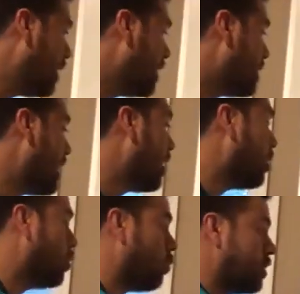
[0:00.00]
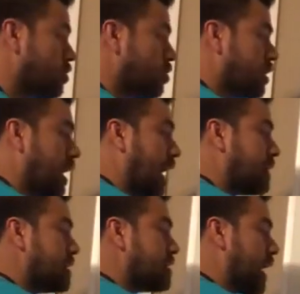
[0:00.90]
Now, when you're looking at
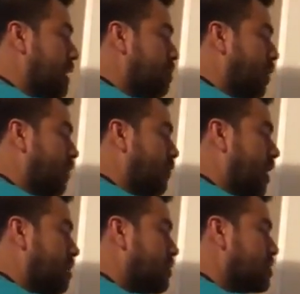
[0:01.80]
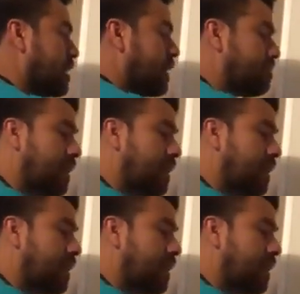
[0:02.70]
this 8.5%